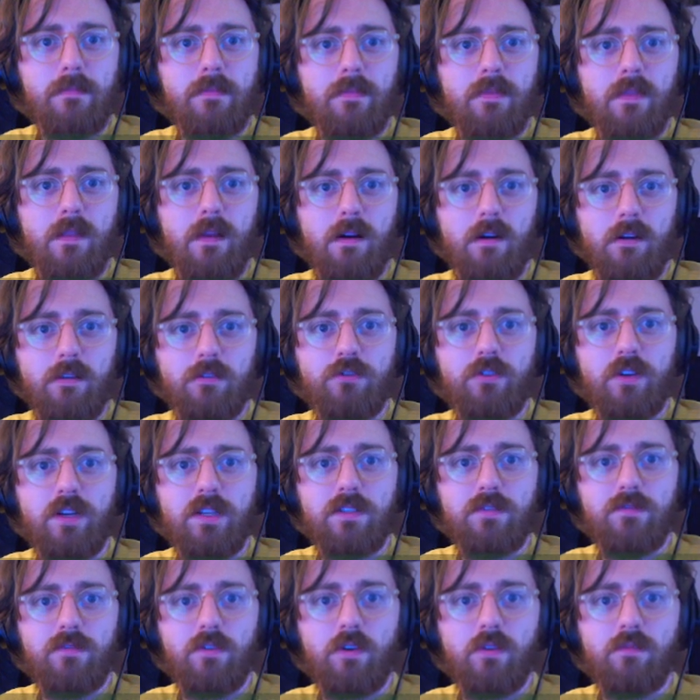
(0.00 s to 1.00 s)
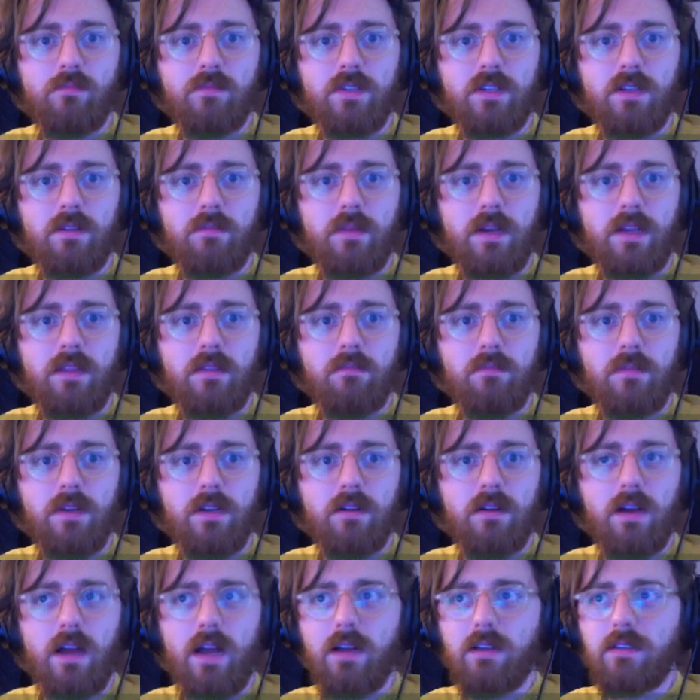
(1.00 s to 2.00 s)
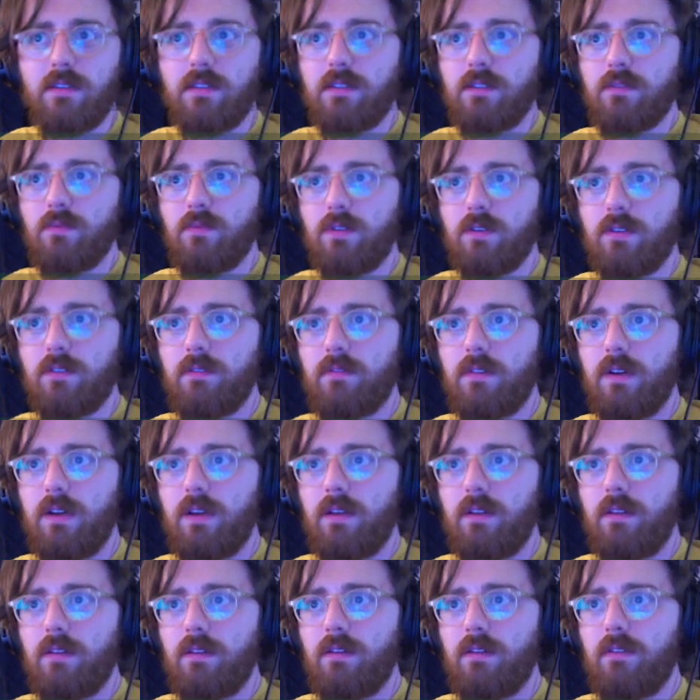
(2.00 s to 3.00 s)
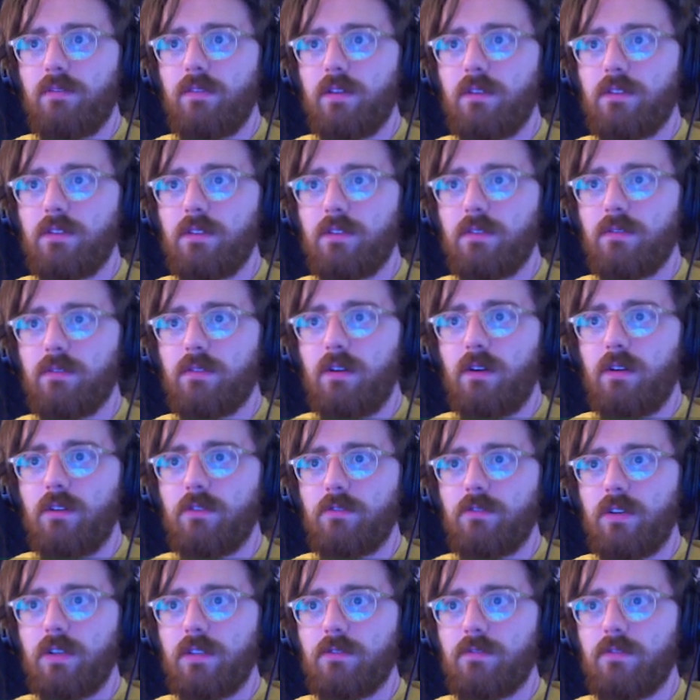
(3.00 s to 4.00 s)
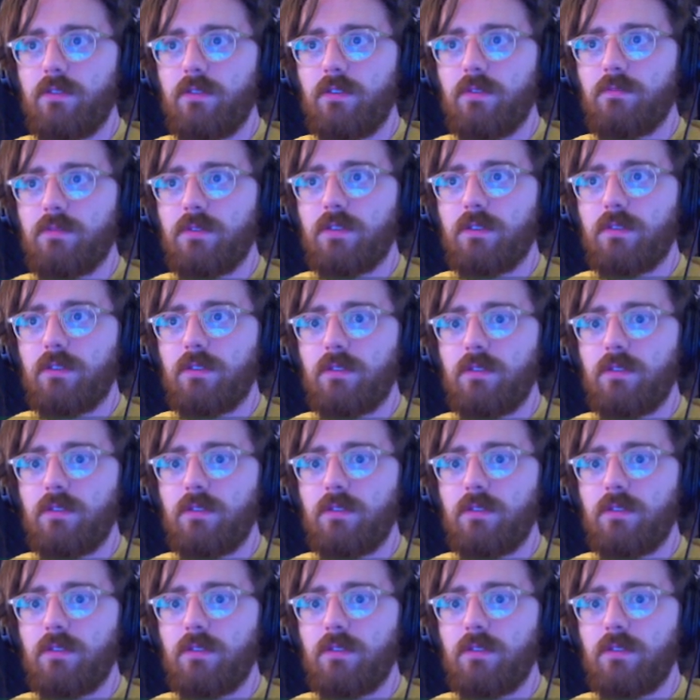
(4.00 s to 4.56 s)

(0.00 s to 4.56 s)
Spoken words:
All transforms, it'll make the mirror axis work, right? If I do all transforms.